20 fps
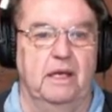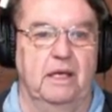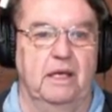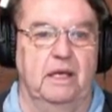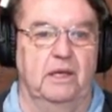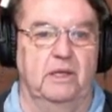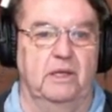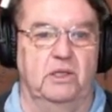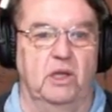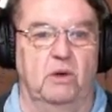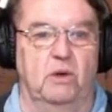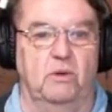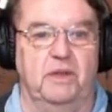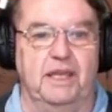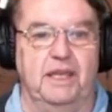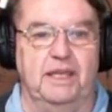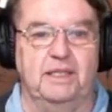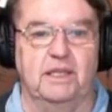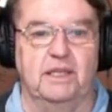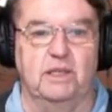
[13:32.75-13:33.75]
So
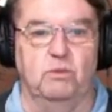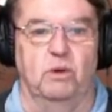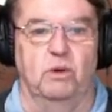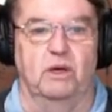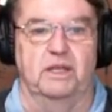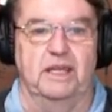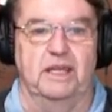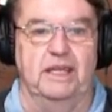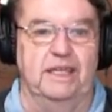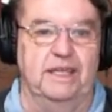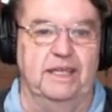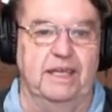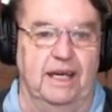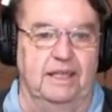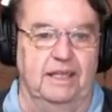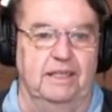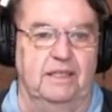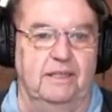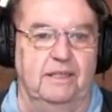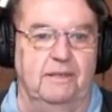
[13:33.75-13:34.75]
this is what he
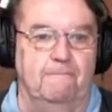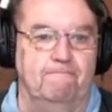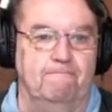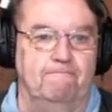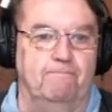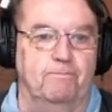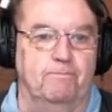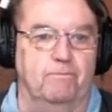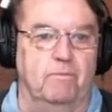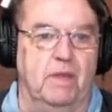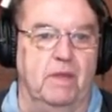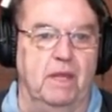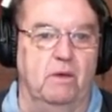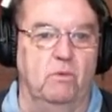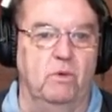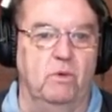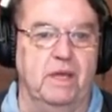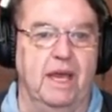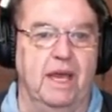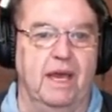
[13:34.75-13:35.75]
does.
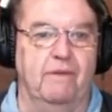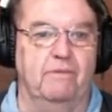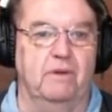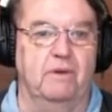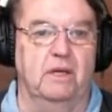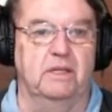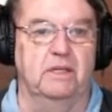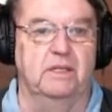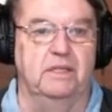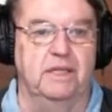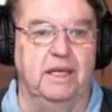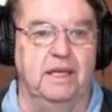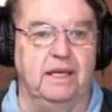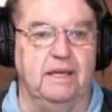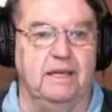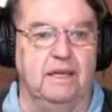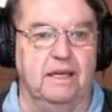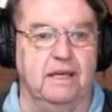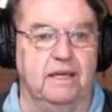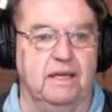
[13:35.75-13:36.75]
We have a deck
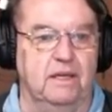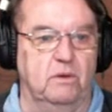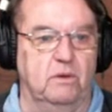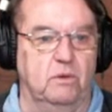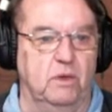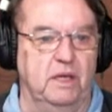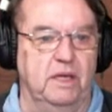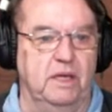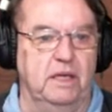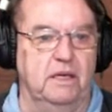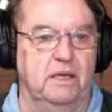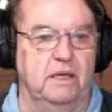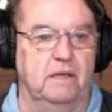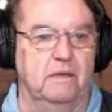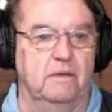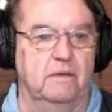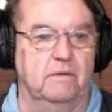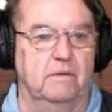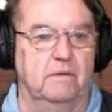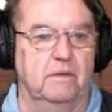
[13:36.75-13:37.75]
grid.
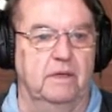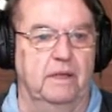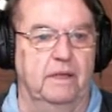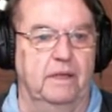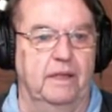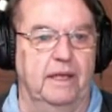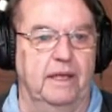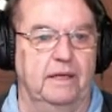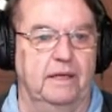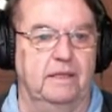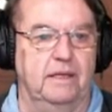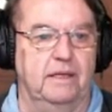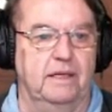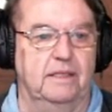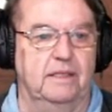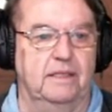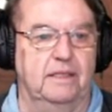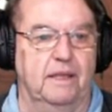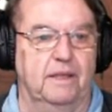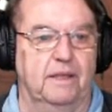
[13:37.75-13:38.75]
And that
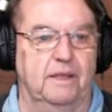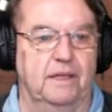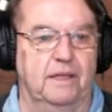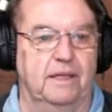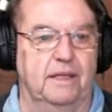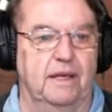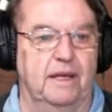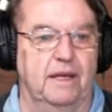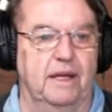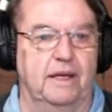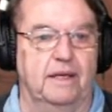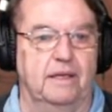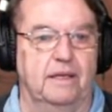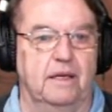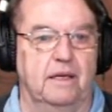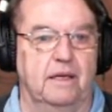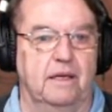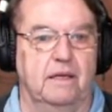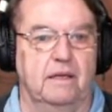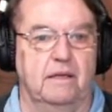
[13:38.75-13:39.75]
is something that I
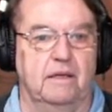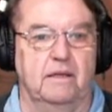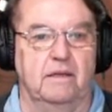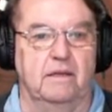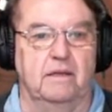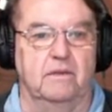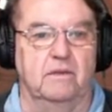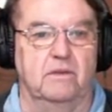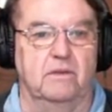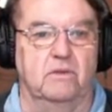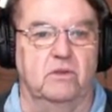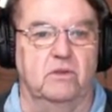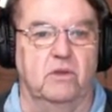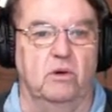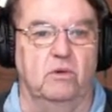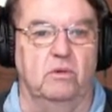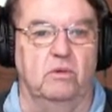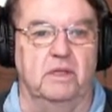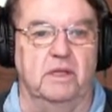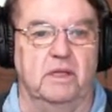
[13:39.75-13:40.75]

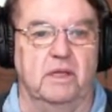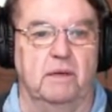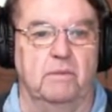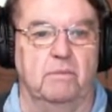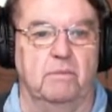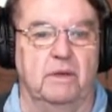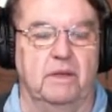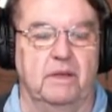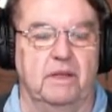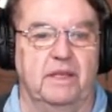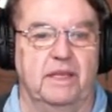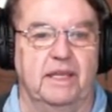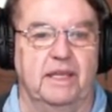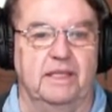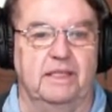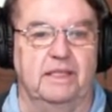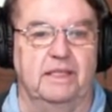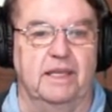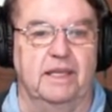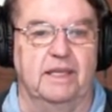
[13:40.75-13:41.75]
told him.
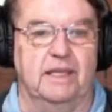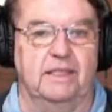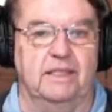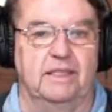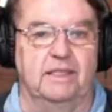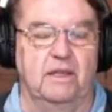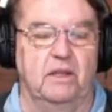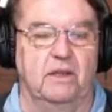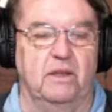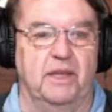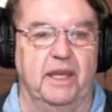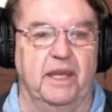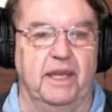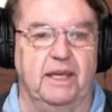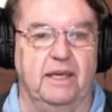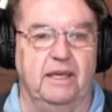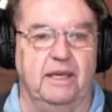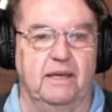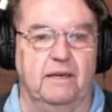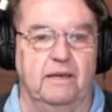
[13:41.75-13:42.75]
This is the deck.
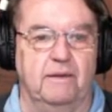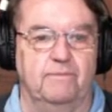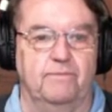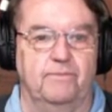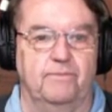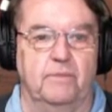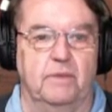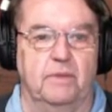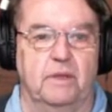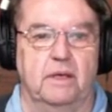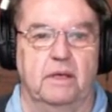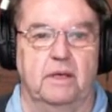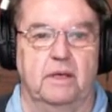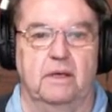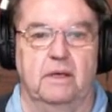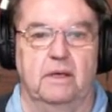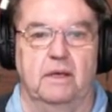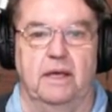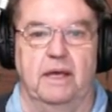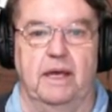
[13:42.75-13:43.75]

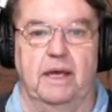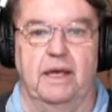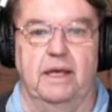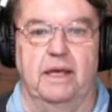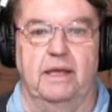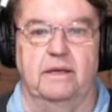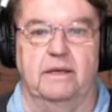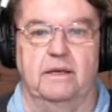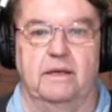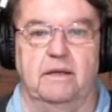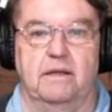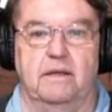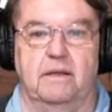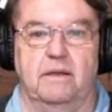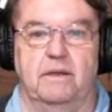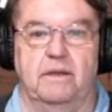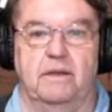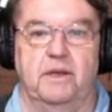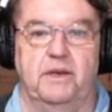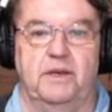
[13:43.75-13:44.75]
And
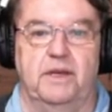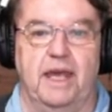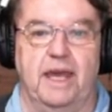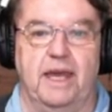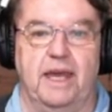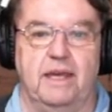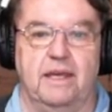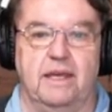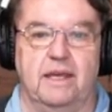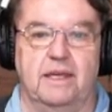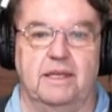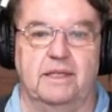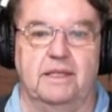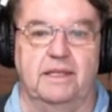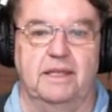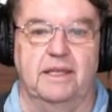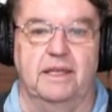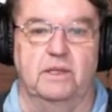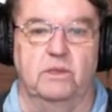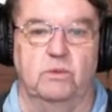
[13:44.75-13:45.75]
the deck
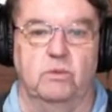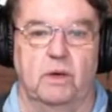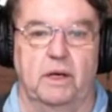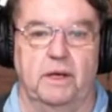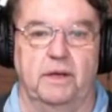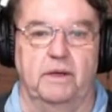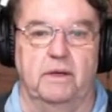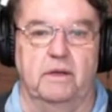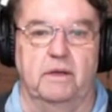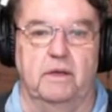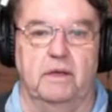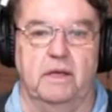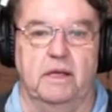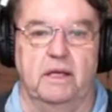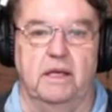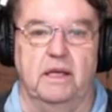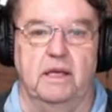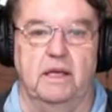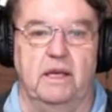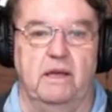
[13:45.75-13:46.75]
is this one.
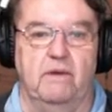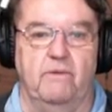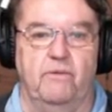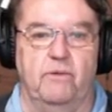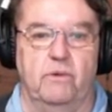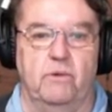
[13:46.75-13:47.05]
If